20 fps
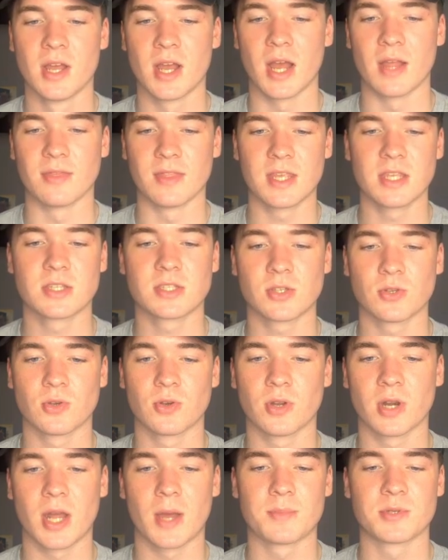And these two
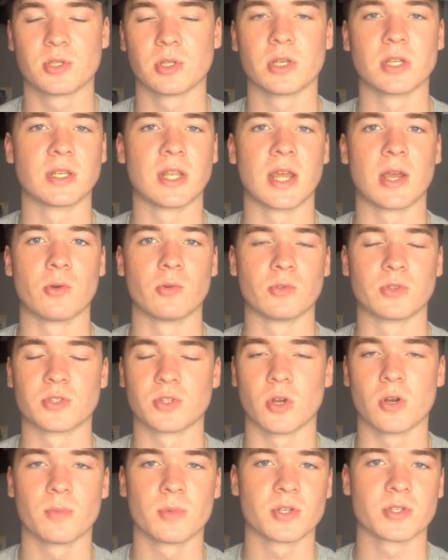are absolutely nailed.
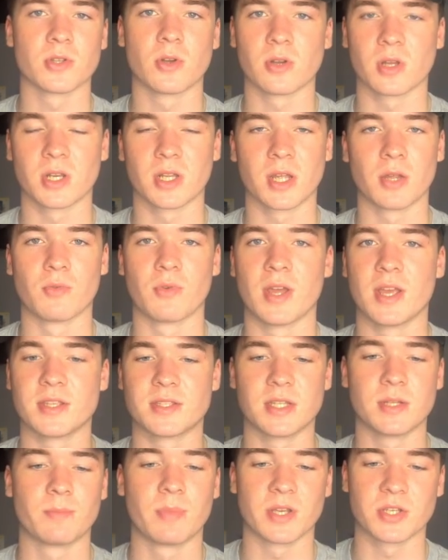Sommer's not going to get
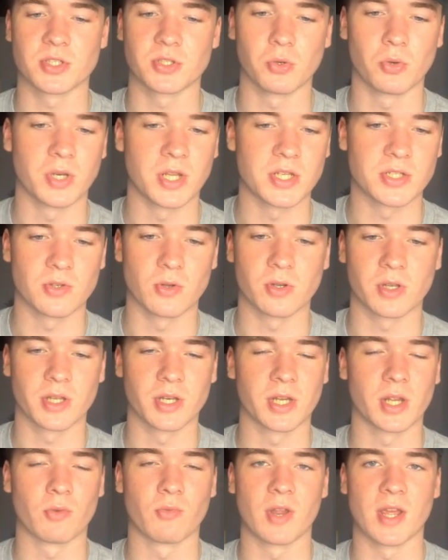rested. Bastoni's not going
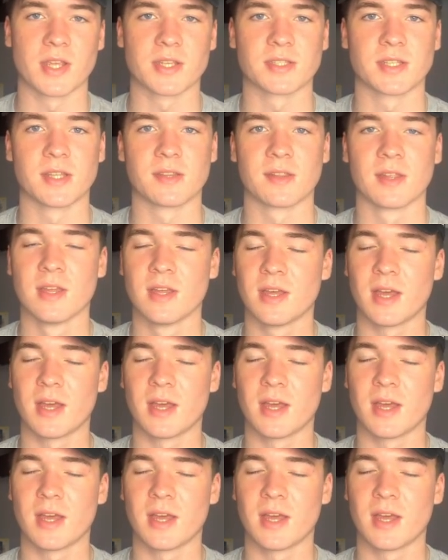to get rested.